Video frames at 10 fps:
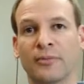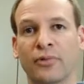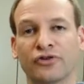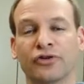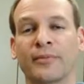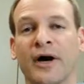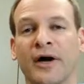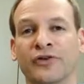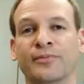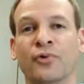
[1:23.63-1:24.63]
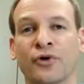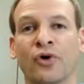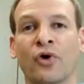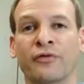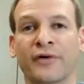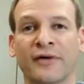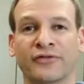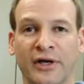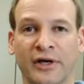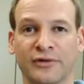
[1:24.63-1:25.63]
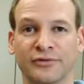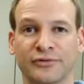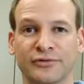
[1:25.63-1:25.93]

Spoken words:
plus or minus 0.05 seconds.